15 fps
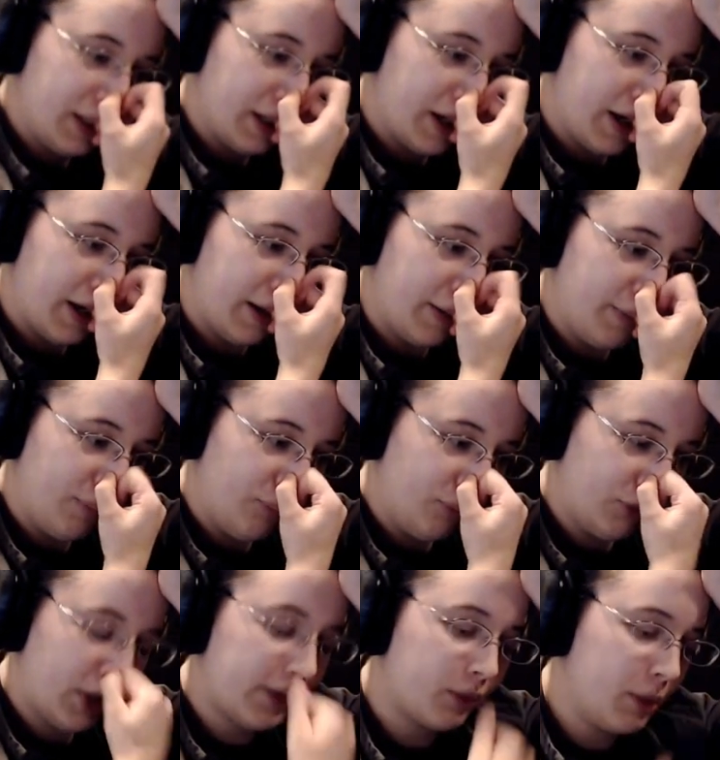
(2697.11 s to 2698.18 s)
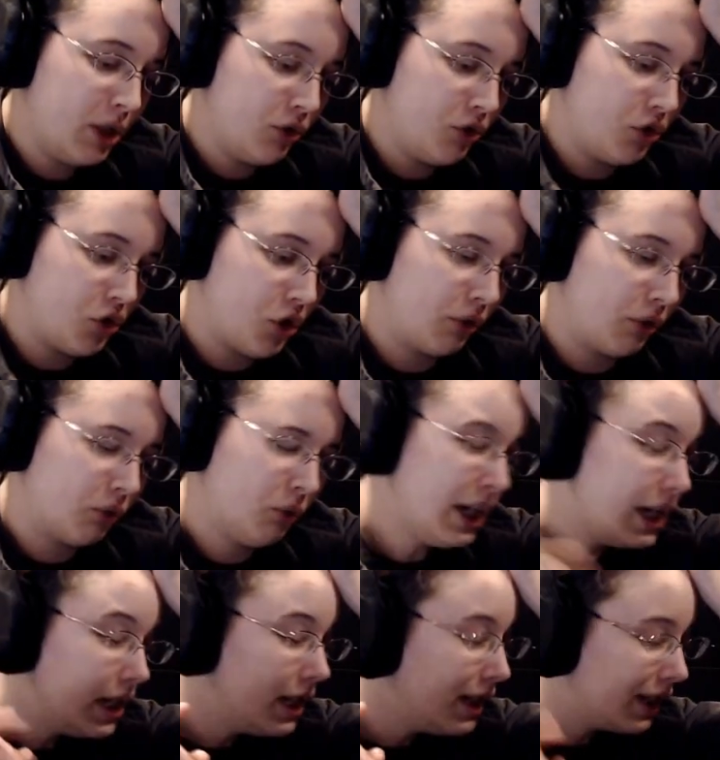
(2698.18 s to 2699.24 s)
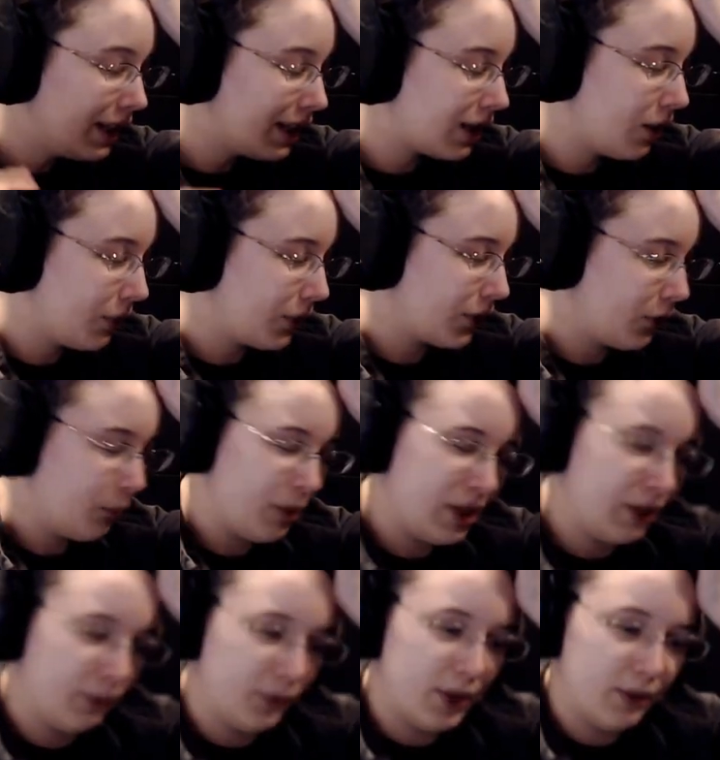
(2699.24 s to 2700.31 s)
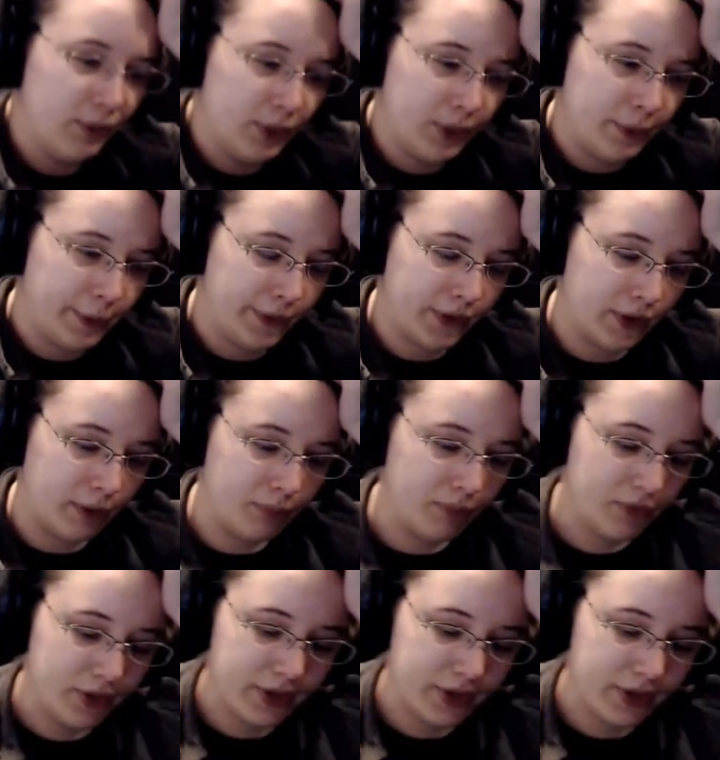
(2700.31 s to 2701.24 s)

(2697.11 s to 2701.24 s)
Natsume Yuujinchou is really close to being favorite of all time.